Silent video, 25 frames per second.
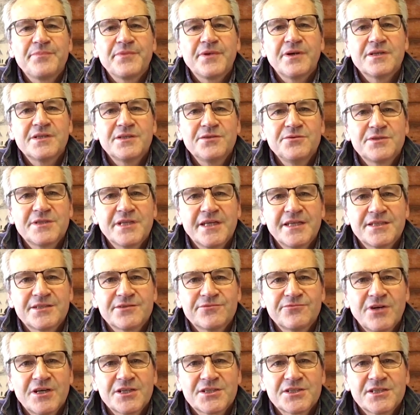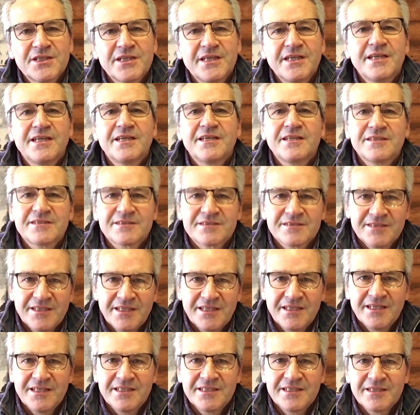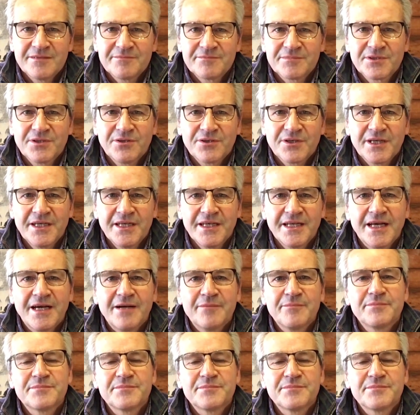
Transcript: I do tend to rush things and then end up cocking it up.